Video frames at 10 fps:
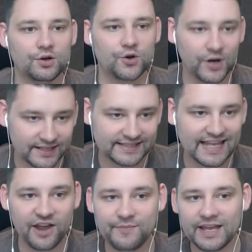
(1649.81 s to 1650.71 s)
Chris
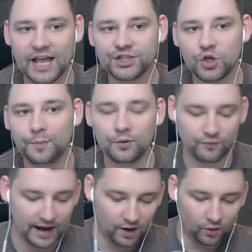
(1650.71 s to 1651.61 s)
gave me a super
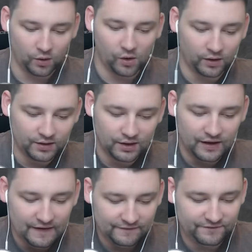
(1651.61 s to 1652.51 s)
rare ore.
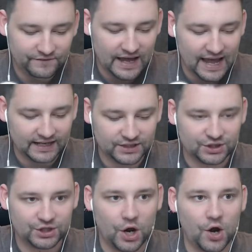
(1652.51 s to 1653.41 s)
Thanks,
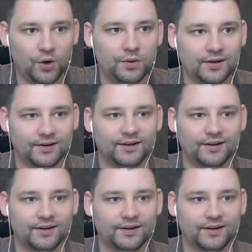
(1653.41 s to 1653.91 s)
dude.